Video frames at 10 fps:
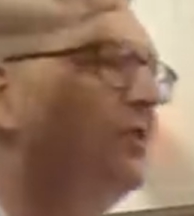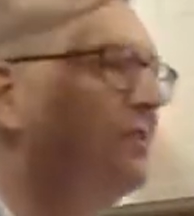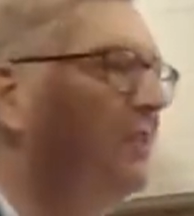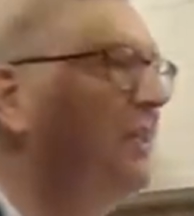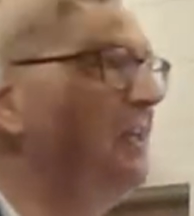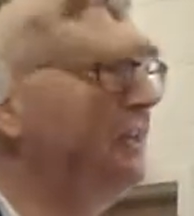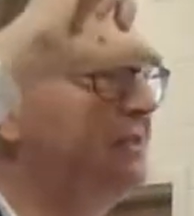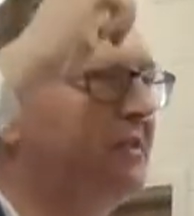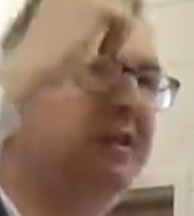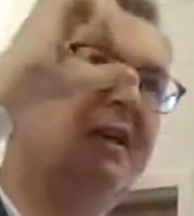she
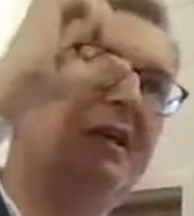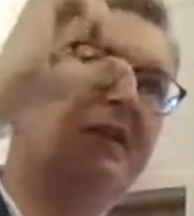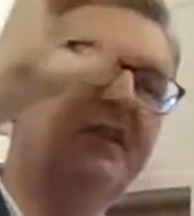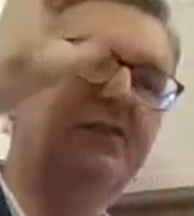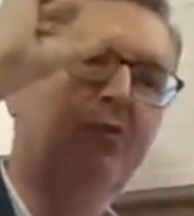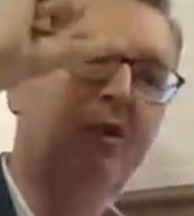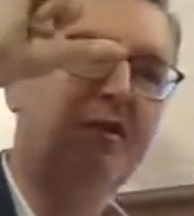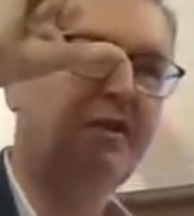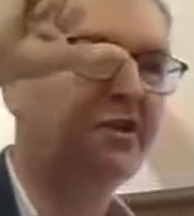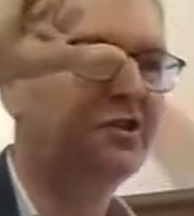sees these
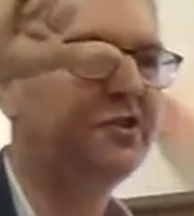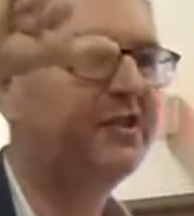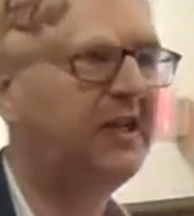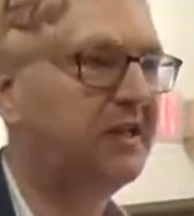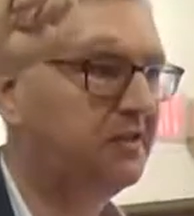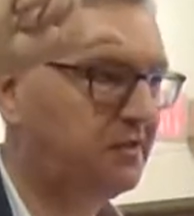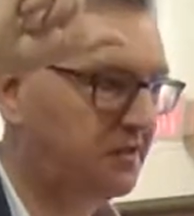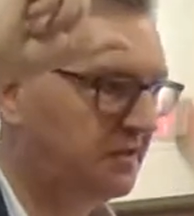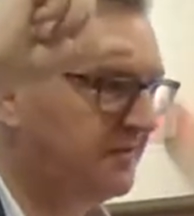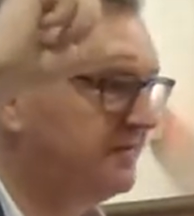rather luscious
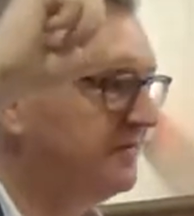dates.